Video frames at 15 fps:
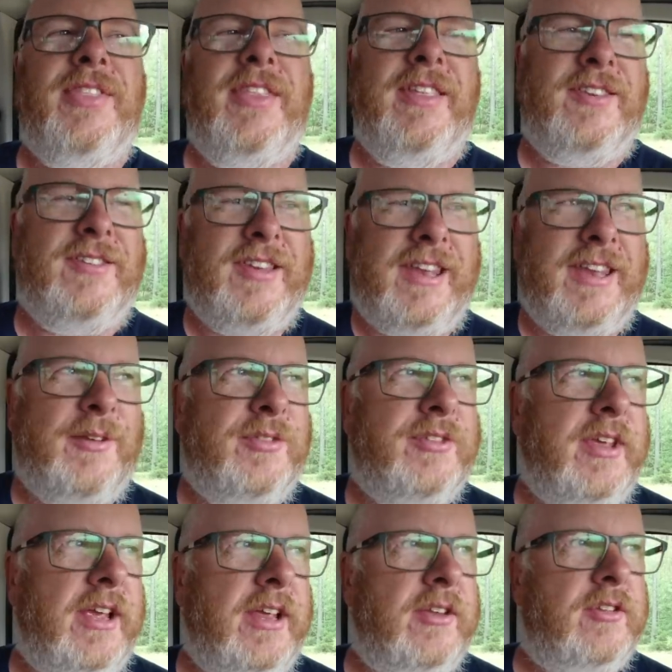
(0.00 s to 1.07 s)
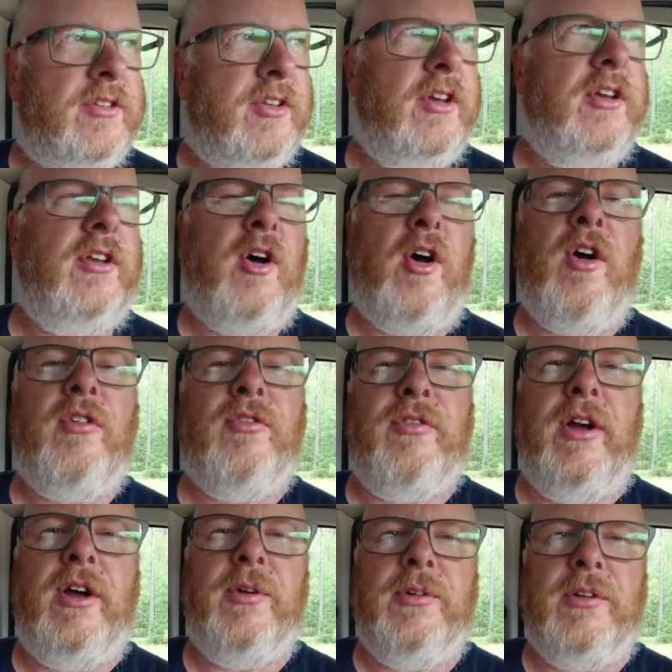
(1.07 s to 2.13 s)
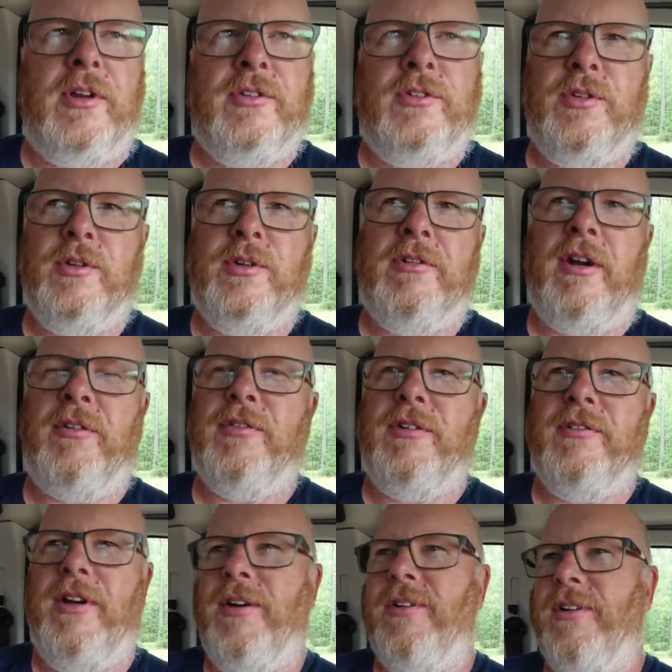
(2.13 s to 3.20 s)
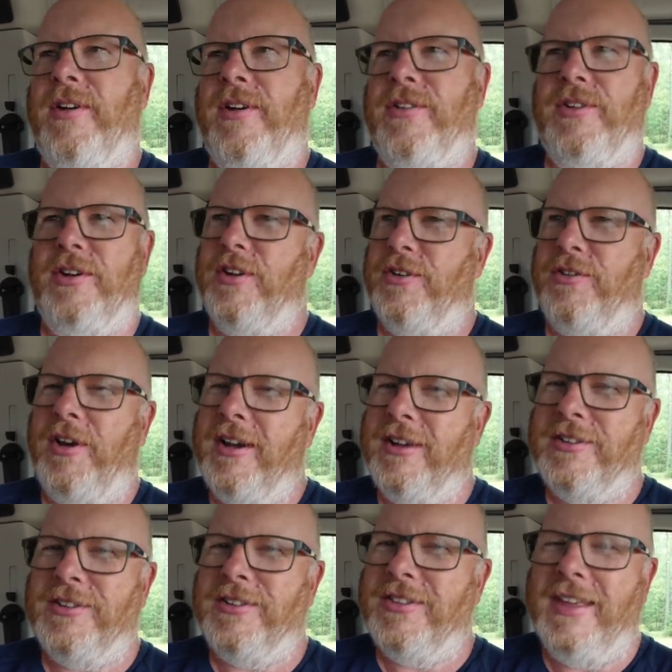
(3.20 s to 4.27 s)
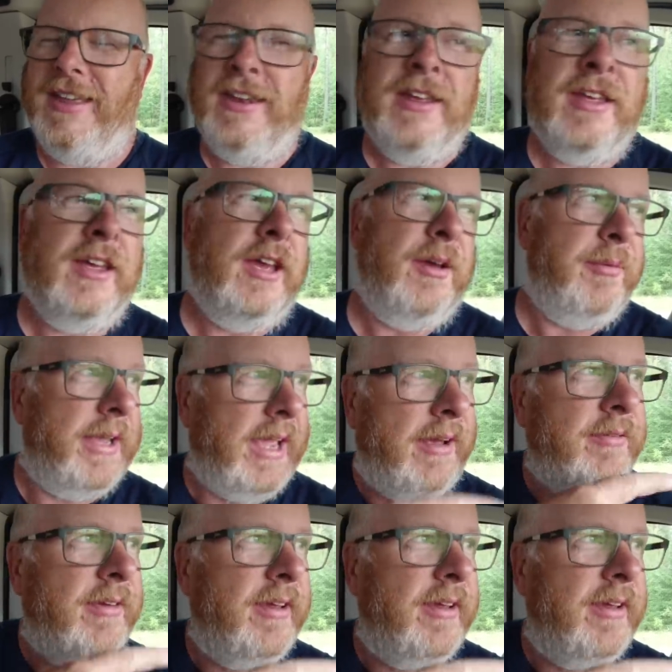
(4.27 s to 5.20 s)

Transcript: The sat-nav saying turn off-road onto gravel road or dirt track or something, and we came